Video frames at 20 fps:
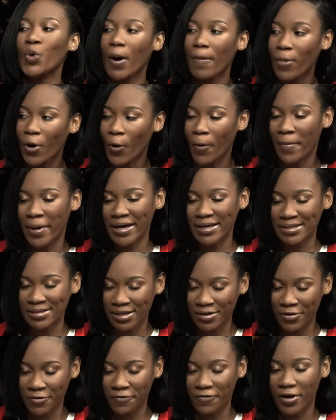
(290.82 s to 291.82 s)
about
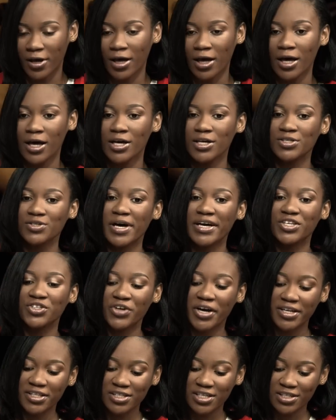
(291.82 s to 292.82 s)
myself. So I
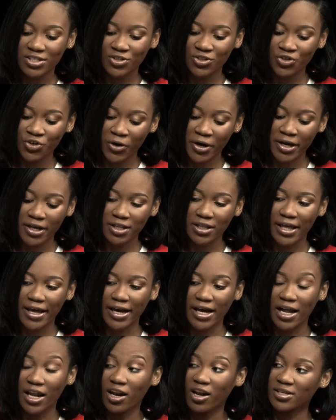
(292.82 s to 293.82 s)
tried to join like
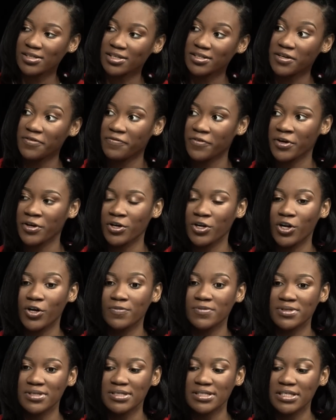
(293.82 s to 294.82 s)
a lot of different
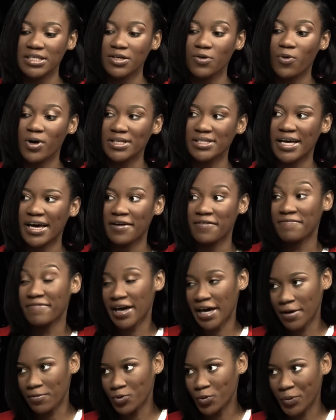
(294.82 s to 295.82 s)
clubs to see what I
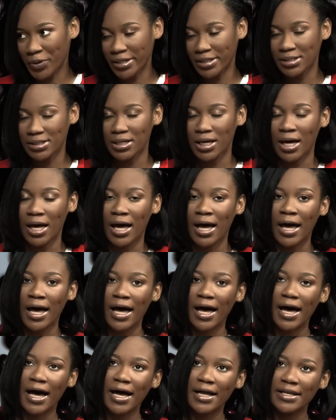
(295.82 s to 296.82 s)
vibed with.
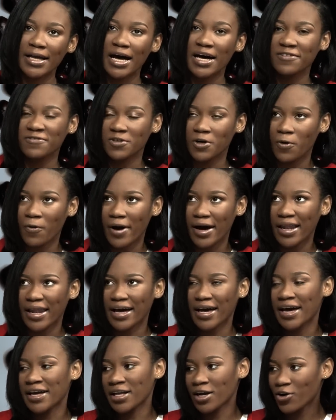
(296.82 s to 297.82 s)
And after a while, I
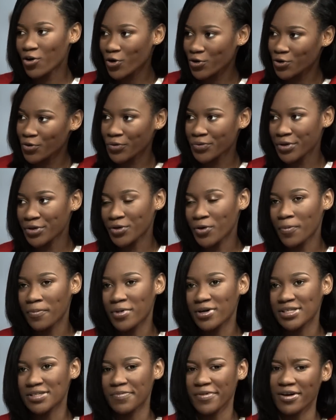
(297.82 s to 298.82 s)
kind of cut down the
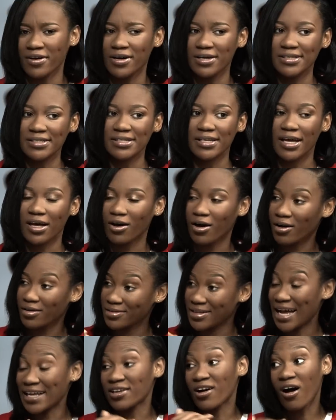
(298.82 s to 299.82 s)
numbers because
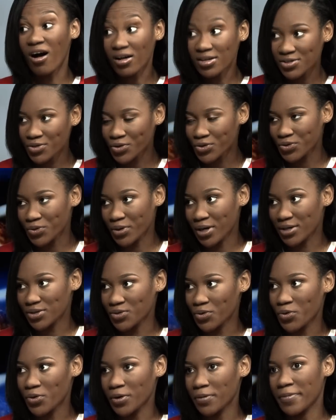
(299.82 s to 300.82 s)
that also took a
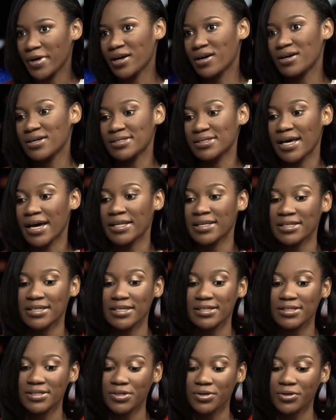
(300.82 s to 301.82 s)
toll because I
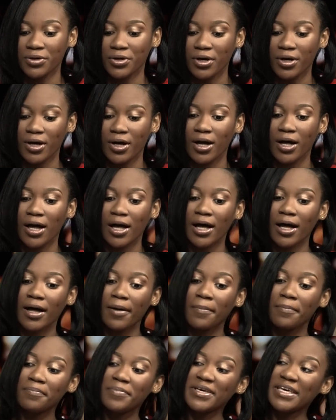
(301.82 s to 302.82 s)
needed to
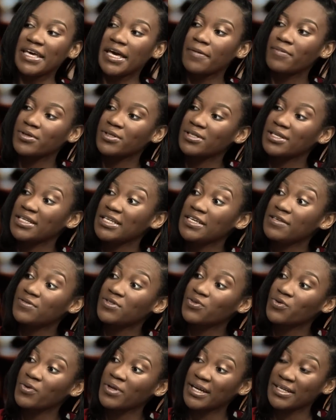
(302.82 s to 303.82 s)
be able to leave
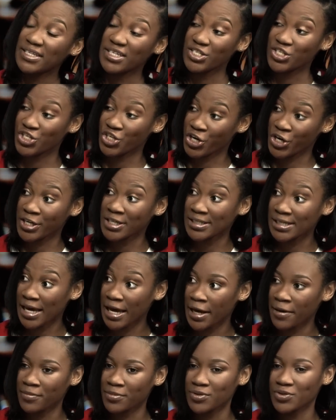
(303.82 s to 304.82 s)
school at a certain
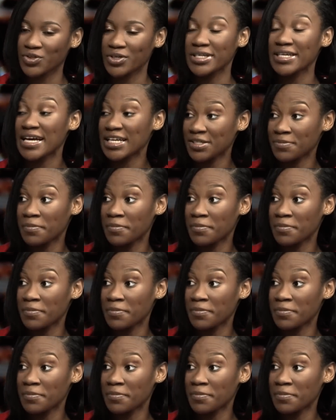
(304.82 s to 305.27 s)
time to catch